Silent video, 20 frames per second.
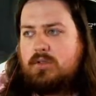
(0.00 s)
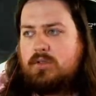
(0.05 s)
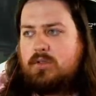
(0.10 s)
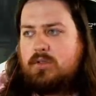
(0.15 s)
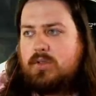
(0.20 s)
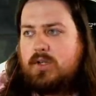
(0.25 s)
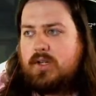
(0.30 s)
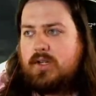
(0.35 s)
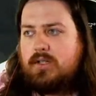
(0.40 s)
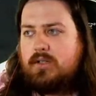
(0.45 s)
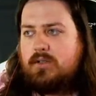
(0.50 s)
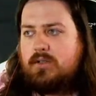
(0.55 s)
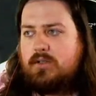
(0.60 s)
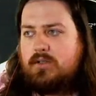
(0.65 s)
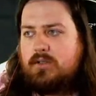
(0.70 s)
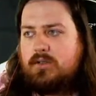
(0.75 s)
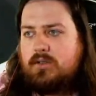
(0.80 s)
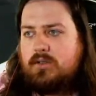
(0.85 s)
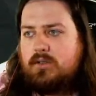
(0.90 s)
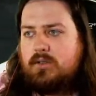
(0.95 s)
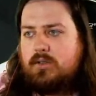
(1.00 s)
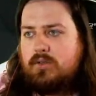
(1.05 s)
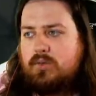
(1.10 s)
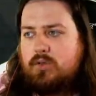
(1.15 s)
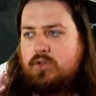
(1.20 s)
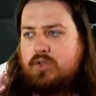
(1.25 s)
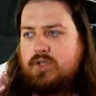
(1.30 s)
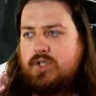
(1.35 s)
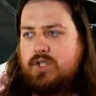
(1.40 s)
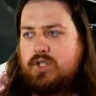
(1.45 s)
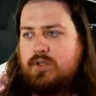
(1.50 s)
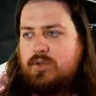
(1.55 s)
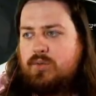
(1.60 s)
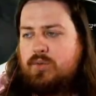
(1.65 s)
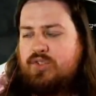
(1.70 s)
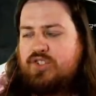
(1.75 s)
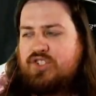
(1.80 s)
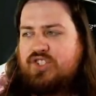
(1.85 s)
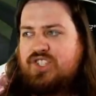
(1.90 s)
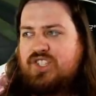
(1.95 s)
Alright. We'll see.
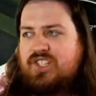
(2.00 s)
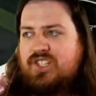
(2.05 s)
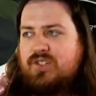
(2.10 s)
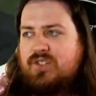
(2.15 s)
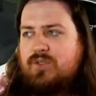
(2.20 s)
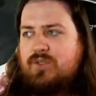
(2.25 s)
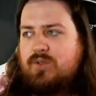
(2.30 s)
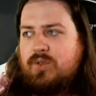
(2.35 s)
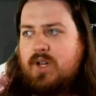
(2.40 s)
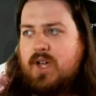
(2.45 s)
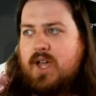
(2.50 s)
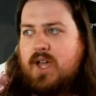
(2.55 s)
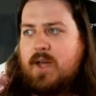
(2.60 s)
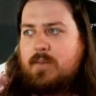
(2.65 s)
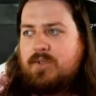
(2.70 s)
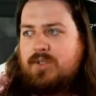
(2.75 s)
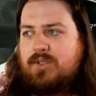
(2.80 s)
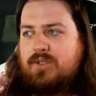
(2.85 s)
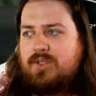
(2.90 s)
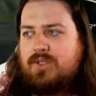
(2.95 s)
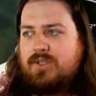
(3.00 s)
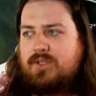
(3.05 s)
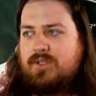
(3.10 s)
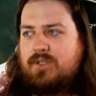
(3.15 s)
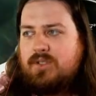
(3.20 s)
We'll see what happens.